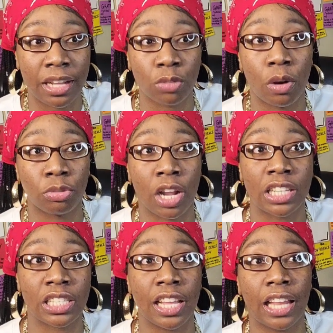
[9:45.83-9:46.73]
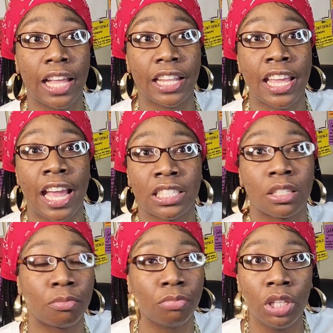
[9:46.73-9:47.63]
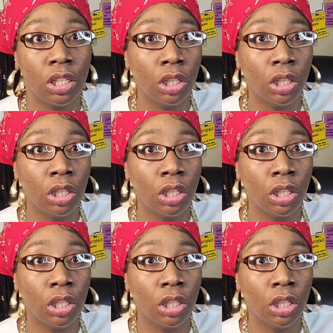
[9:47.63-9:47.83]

That's what I'm trying to say. Like they got some